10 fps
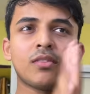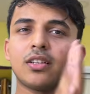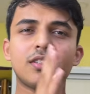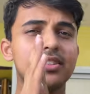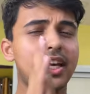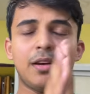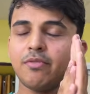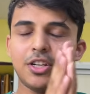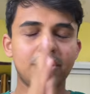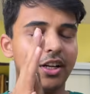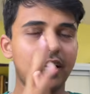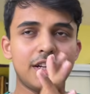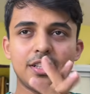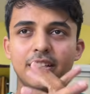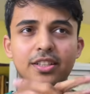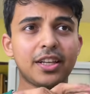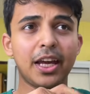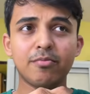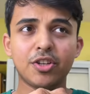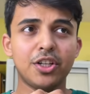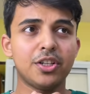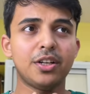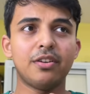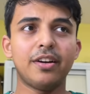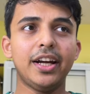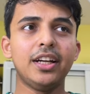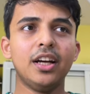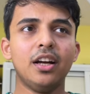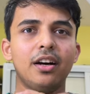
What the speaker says: This is game changer, guys. It's game changer, right?